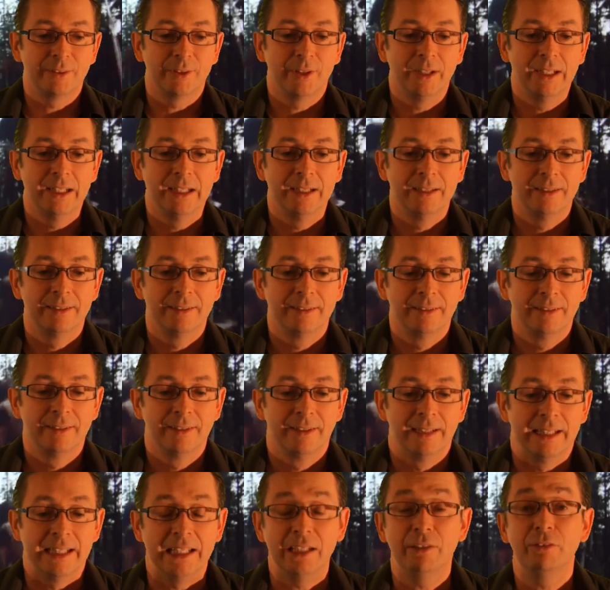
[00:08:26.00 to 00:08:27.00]
or
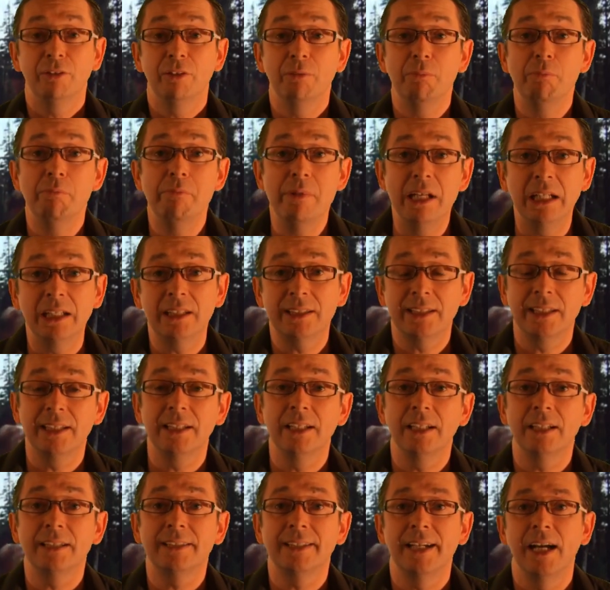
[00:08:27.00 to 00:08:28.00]
even
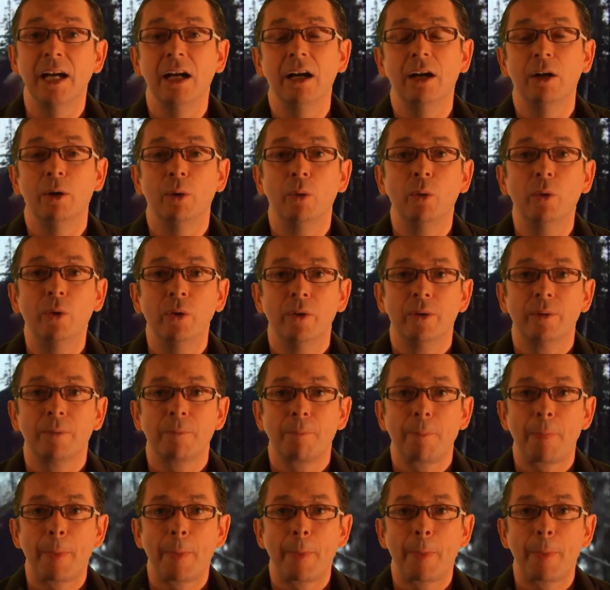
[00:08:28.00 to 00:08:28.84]
milking a cow